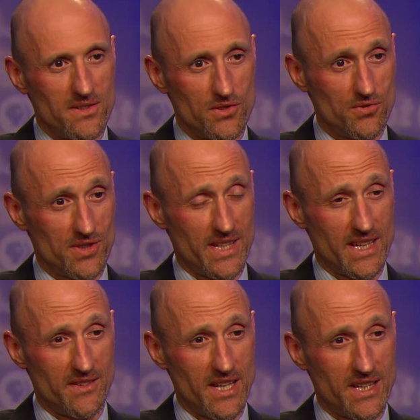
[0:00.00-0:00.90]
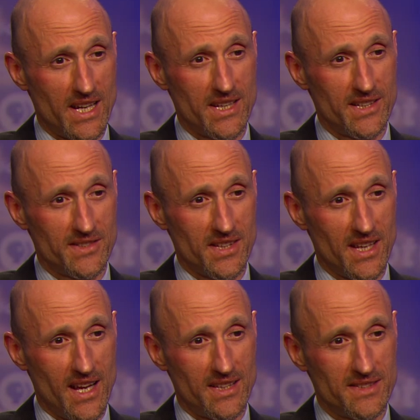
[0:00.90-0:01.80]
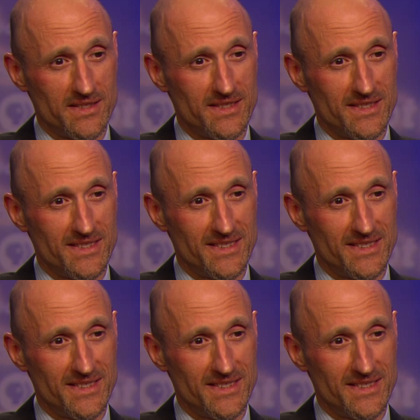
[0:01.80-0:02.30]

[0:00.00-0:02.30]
You said that, right? I, I, I that. think that's what I